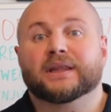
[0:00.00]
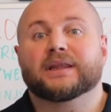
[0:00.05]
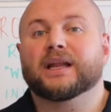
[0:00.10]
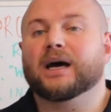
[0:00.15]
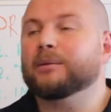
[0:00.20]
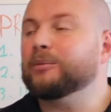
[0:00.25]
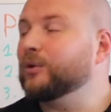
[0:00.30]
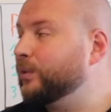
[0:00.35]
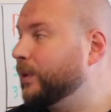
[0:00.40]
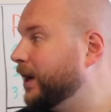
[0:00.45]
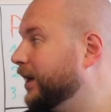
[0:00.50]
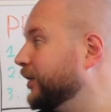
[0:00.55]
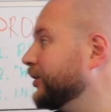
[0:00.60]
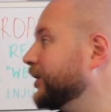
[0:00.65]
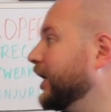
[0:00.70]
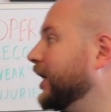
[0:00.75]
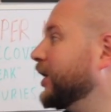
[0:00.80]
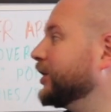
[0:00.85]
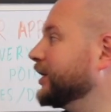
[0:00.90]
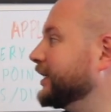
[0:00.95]
Number one
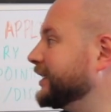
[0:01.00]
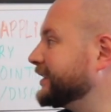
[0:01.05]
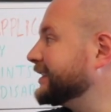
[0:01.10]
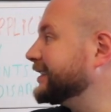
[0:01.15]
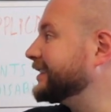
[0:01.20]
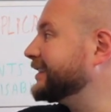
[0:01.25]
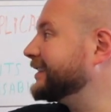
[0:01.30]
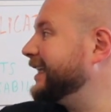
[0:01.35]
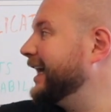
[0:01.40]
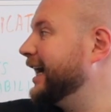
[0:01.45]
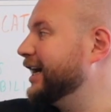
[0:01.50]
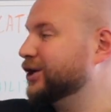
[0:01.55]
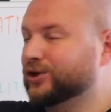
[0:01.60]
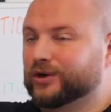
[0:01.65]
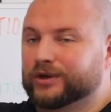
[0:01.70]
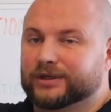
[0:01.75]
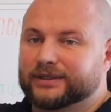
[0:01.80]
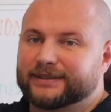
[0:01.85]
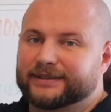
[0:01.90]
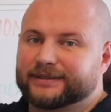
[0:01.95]
on our list is
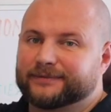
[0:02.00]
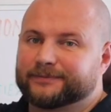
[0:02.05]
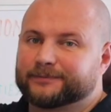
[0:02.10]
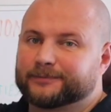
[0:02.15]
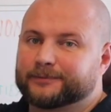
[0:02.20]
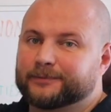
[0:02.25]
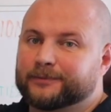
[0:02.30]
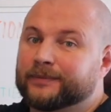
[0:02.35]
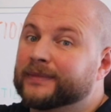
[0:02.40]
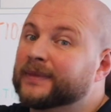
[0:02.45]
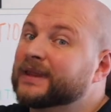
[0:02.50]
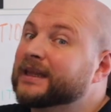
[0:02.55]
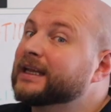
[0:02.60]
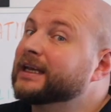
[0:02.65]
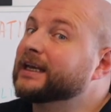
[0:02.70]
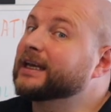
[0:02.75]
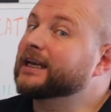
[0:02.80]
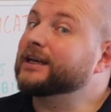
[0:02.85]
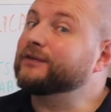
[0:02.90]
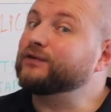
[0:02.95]
steroids.
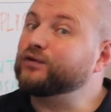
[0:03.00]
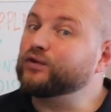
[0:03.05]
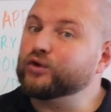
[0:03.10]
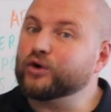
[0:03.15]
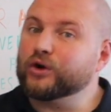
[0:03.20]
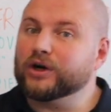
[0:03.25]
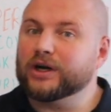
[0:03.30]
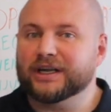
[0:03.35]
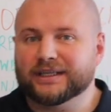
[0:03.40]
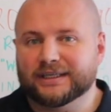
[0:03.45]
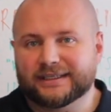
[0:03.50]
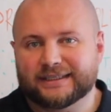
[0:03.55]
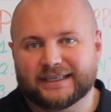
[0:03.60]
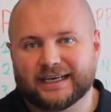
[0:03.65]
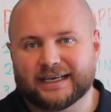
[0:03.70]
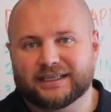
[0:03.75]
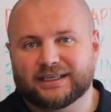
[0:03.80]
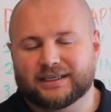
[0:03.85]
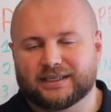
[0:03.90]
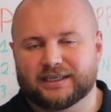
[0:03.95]
If you don't
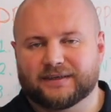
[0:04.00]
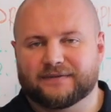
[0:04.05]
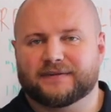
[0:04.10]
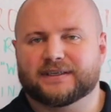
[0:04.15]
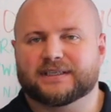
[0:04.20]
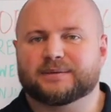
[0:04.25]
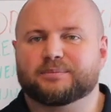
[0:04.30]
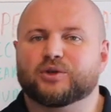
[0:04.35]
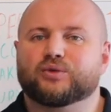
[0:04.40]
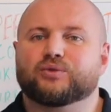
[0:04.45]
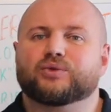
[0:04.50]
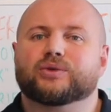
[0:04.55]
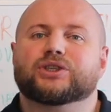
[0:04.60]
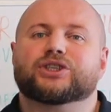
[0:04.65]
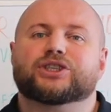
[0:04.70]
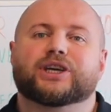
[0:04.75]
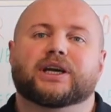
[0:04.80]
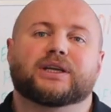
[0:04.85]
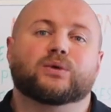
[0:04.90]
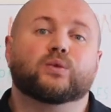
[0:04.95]
understand the difference between
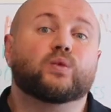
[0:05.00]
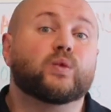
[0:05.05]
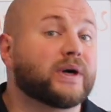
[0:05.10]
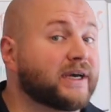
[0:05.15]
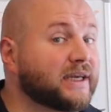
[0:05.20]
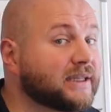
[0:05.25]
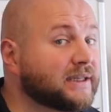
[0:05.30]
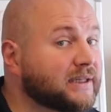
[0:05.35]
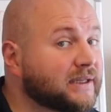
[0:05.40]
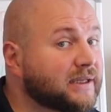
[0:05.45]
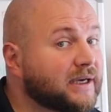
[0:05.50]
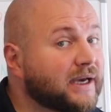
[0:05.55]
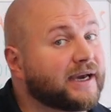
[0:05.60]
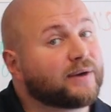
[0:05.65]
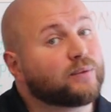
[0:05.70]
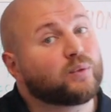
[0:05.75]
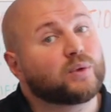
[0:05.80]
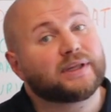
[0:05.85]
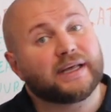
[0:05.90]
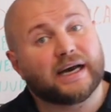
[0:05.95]
training with
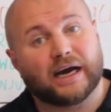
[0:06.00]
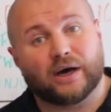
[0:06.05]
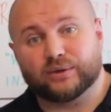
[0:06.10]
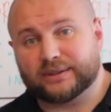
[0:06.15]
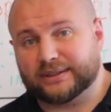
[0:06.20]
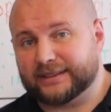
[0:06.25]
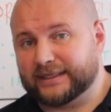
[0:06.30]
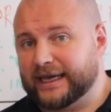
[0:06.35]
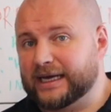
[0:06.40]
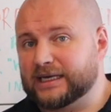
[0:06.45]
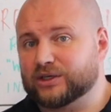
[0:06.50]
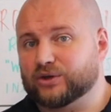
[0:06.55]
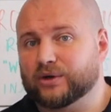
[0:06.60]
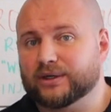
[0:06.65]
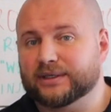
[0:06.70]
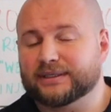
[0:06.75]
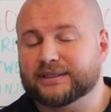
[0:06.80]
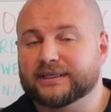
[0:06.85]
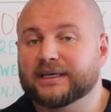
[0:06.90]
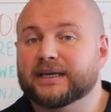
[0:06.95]
and without
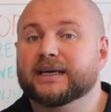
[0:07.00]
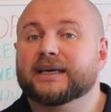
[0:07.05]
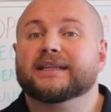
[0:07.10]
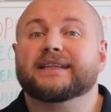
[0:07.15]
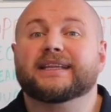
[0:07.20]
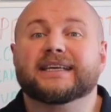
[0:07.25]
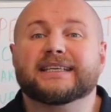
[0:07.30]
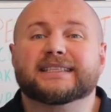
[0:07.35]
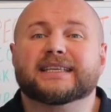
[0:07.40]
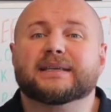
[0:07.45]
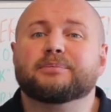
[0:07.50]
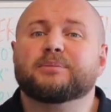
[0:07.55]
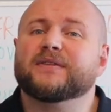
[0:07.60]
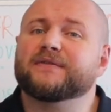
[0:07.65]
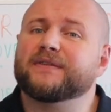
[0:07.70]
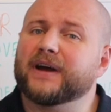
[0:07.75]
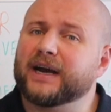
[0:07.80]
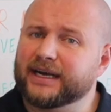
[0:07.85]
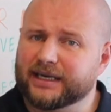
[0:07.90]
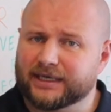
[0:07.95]
steroids, things can be
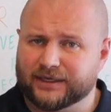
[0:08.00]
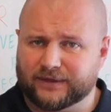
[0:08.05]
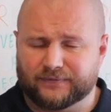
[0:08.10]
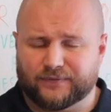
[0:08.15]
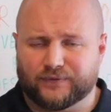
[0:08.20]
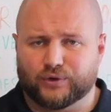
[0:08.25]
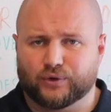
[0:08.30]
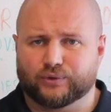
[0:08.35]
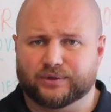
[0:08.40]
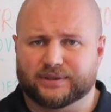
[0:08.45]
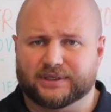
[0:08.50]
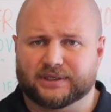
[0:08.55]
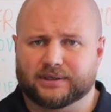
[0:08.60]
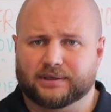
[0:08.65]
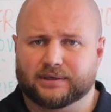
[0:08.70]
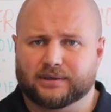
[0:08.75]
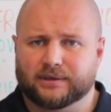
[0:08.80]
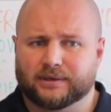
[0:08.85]
very confusing.